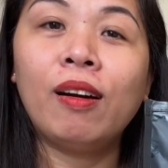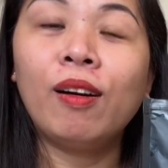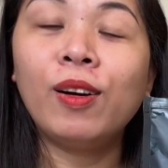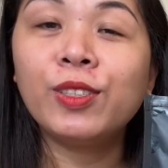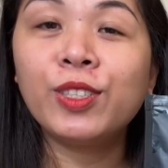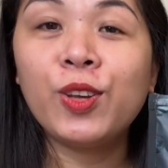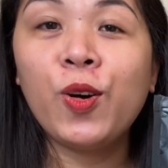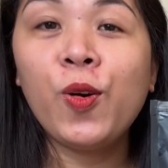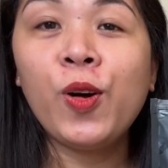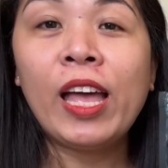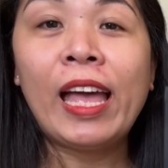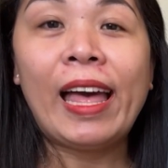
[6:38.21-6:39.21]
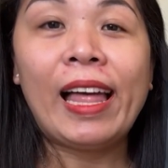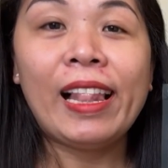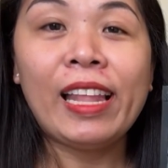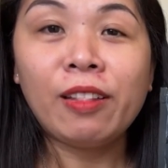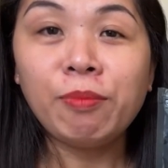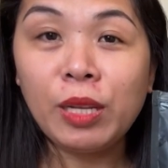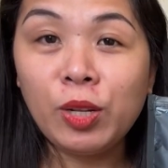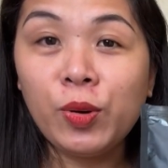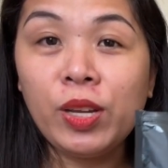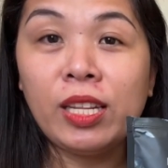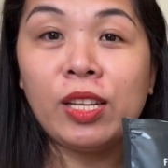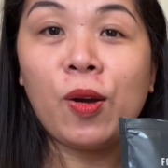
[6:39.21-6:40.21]
Also, let me know
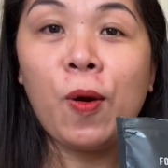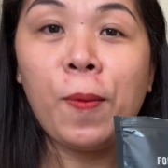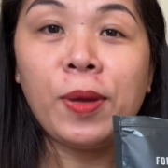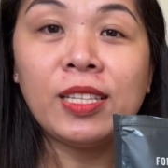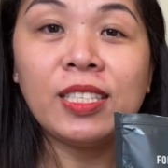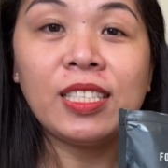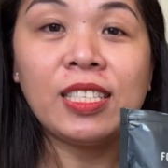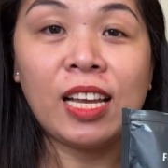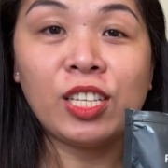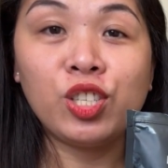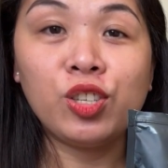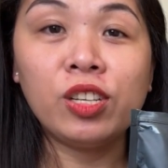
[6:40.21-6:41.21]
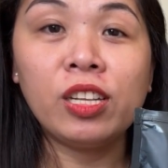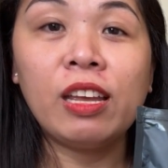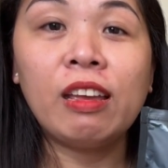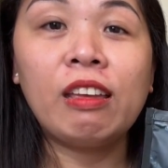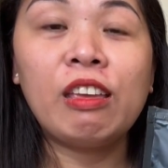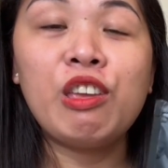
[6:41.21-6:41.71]
in the comments section